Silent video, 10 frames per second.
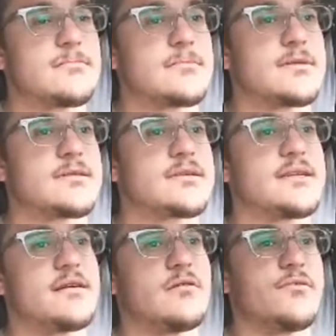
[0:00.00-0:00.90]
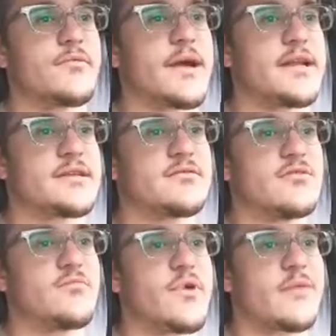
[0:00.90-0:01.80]
Well, still, the rain is
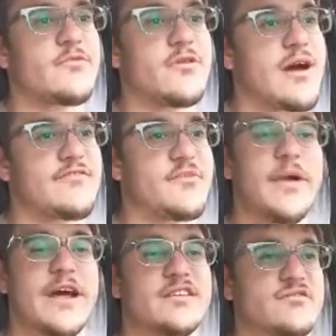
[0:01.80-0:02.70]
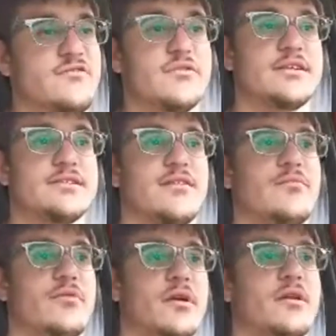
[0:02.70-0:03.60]
going. I'm going to have to pass through it
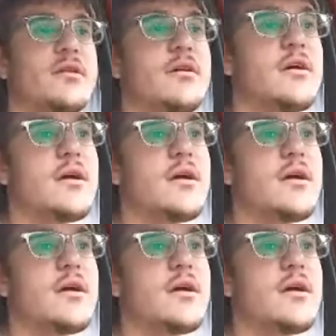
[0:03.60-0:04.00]
at some point.